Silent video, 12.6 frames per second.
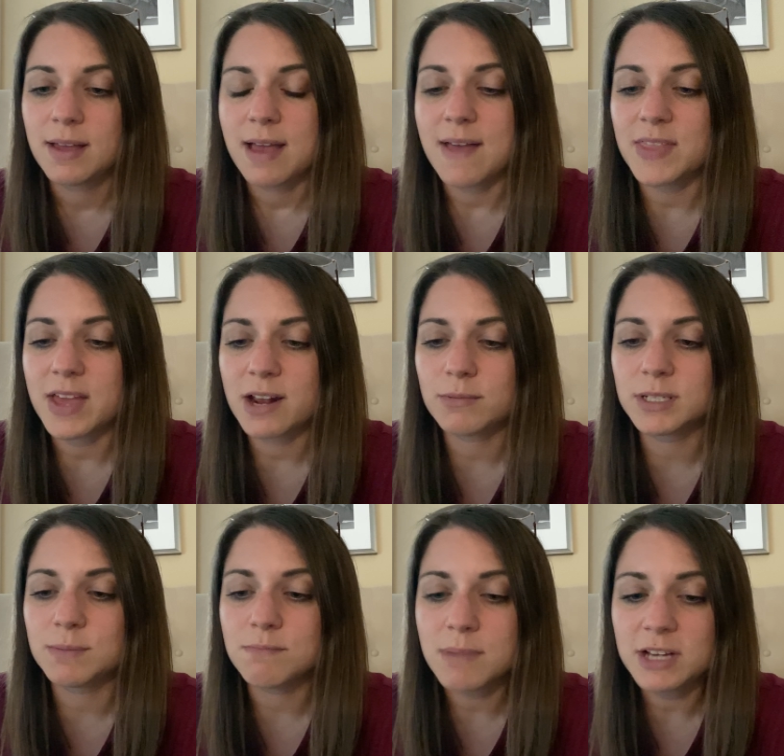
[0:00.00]
and that it
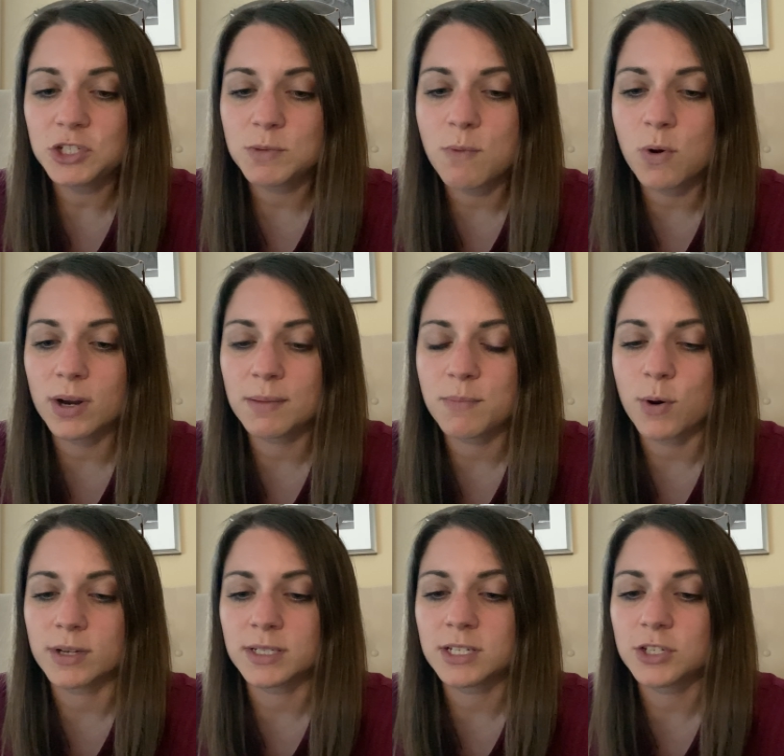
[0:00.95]
was much more
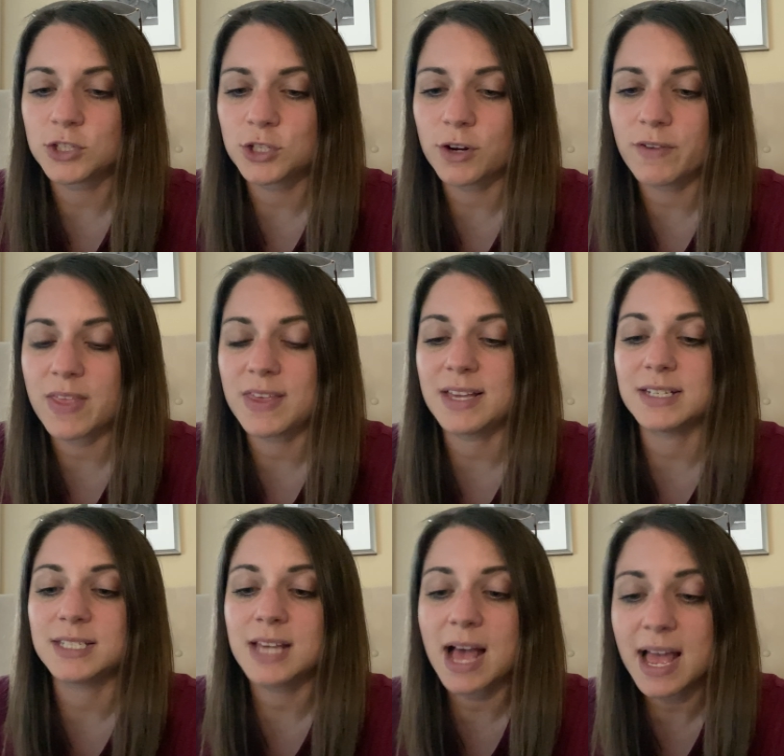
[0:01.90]
important to survey the
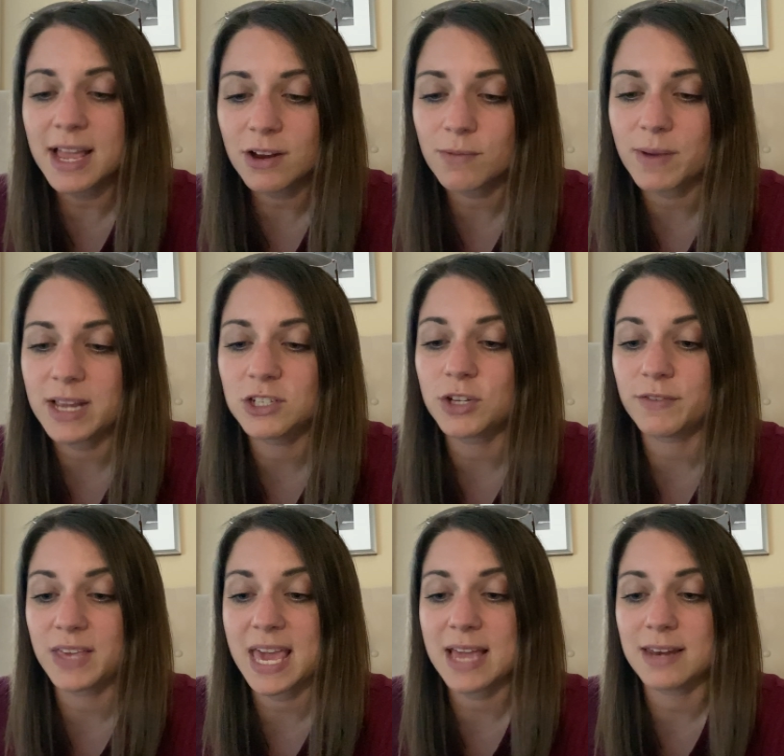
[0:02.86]
entire range
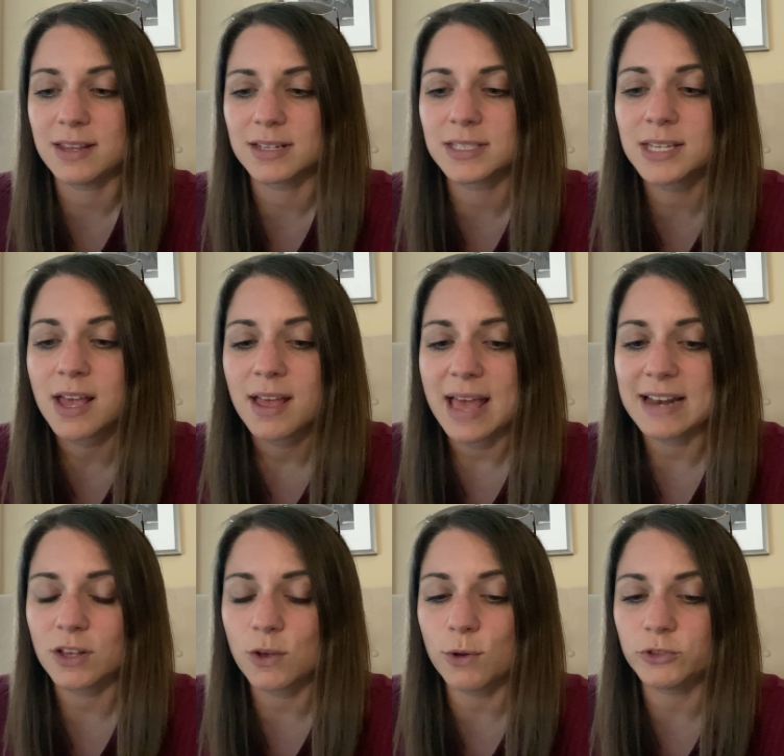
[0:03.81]
of canyons
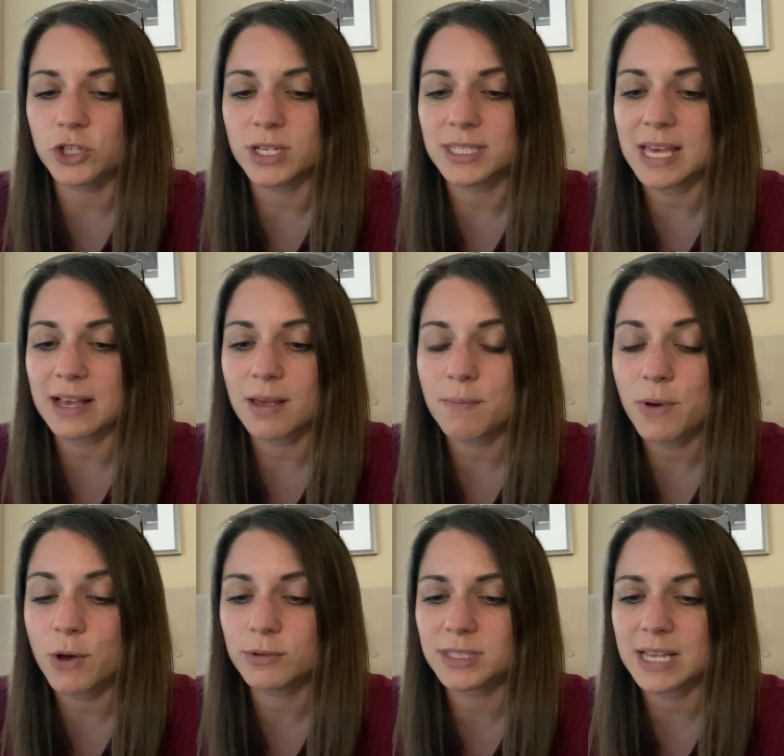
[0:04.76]
and gulches that
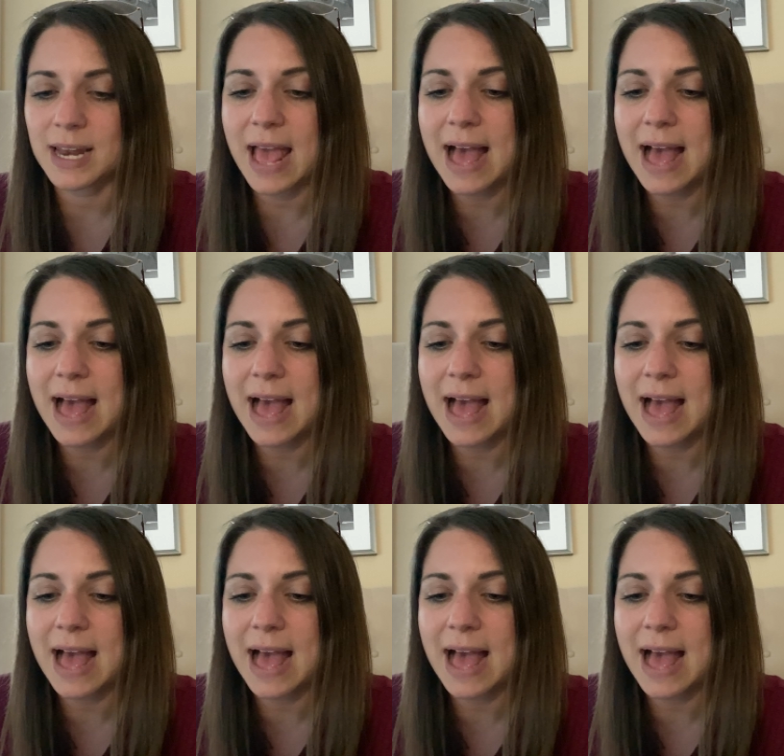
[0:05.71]
compose St.